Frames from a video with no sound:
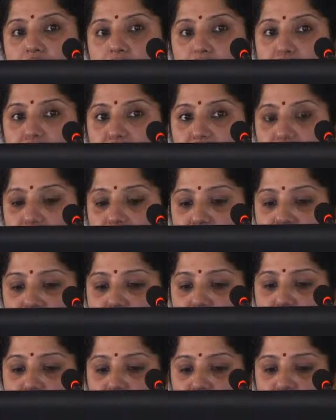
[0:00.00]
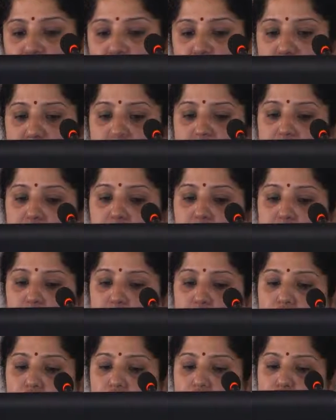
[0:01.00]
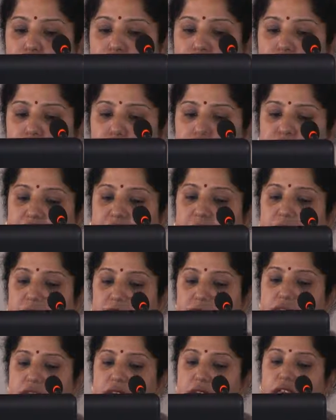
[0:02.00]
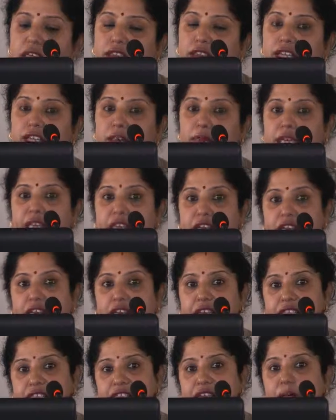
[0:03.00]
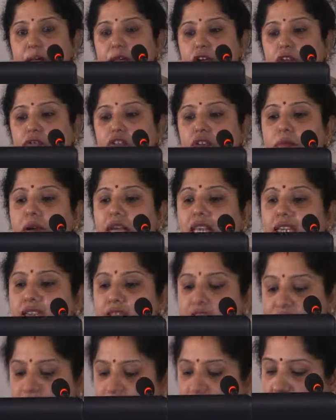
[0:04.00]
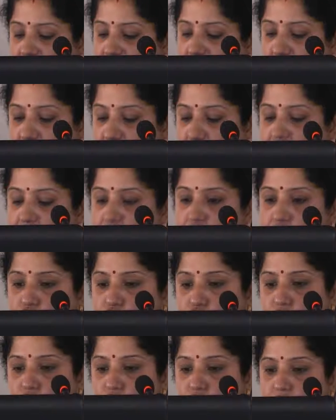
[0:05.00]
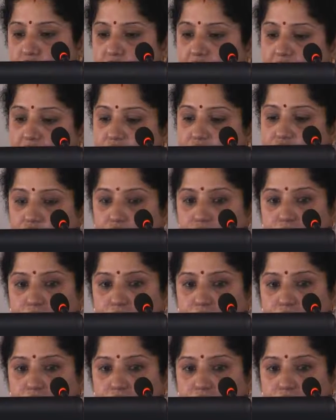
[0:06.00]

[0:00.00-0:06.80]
malignant conversion, and then progression of the cells. There will be increased number of the malignant cell, which may lead to cancer.